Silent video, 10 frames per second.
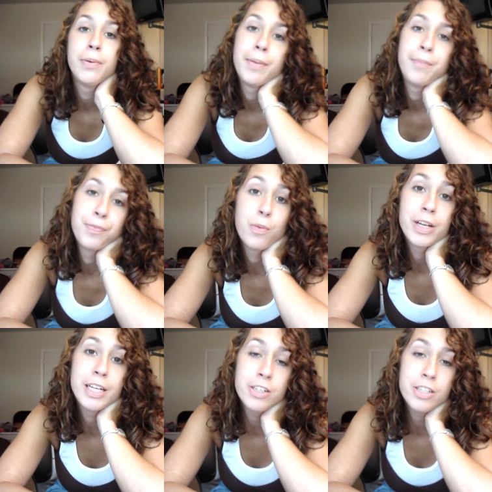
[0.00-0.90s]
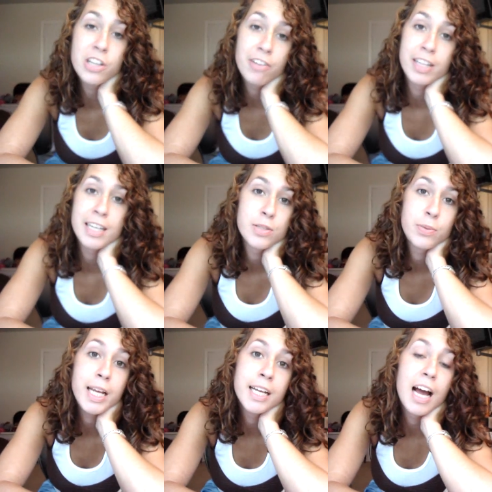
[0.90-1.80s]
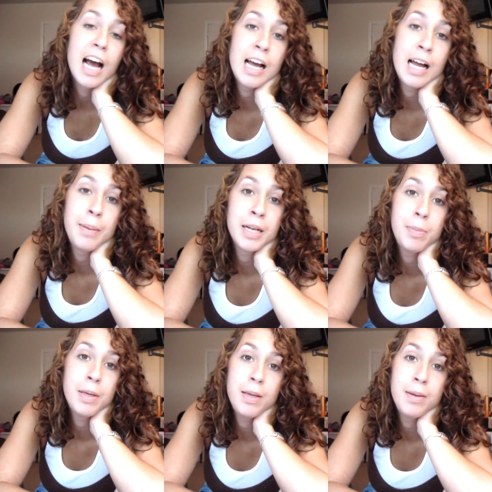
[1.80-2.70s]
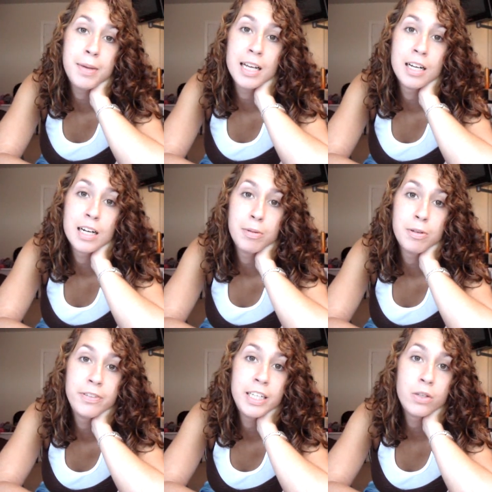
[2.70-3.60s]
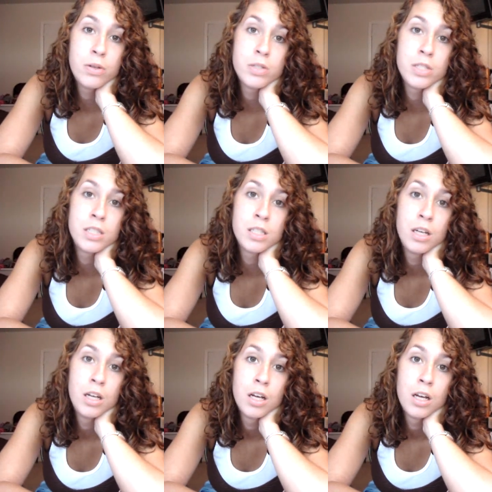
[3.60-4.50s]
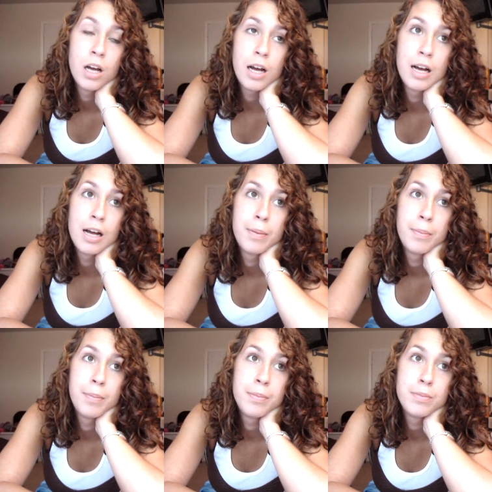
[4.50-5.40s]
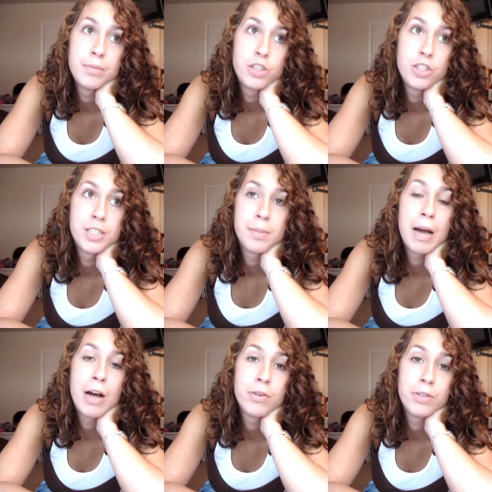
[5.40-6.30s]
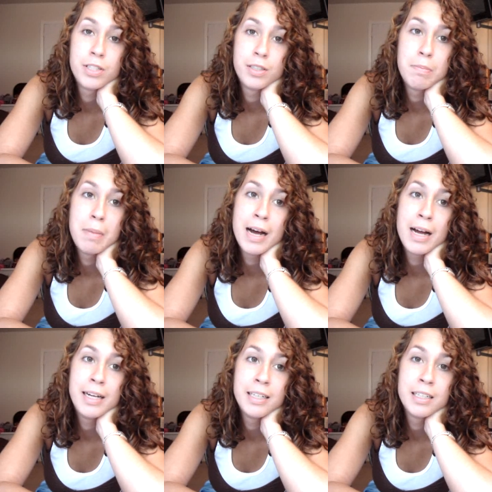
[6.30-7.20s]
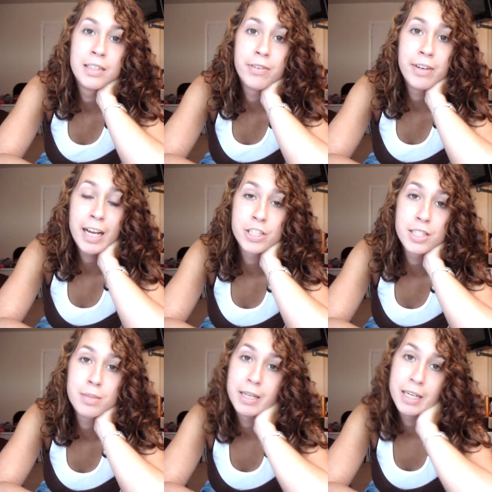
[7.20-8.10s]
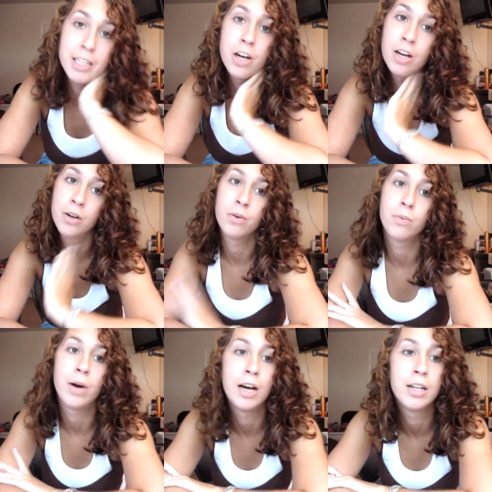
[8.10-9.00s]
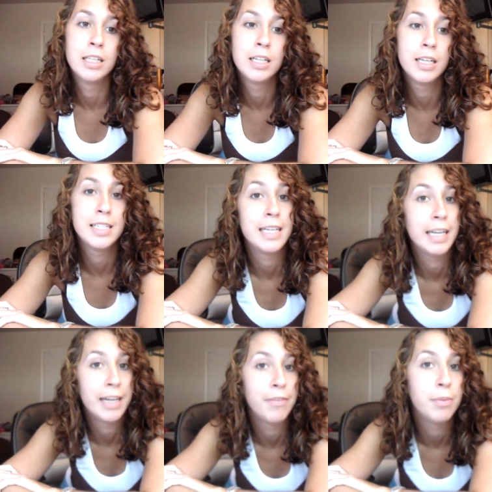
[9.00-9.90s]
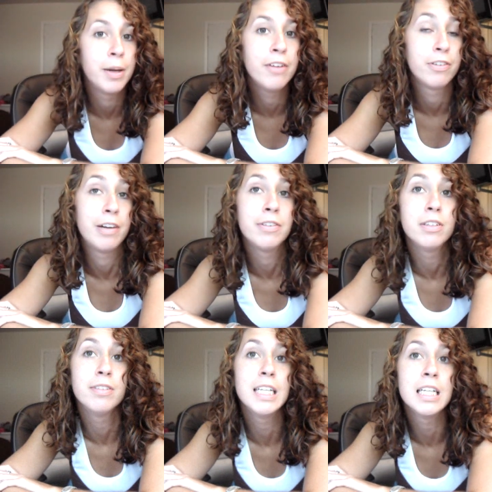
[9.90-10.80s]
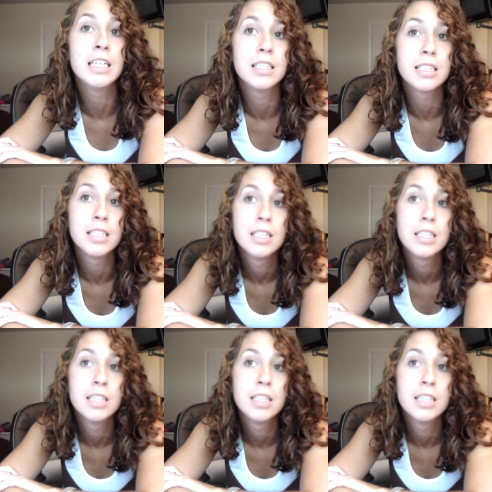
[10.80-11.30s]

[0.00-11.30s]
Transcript: anyway, while Kiera's gone for the next week, I'm going to be making a couple videos um, just about my reactions to Breaking Dawn while it's taking everybody forever to read it.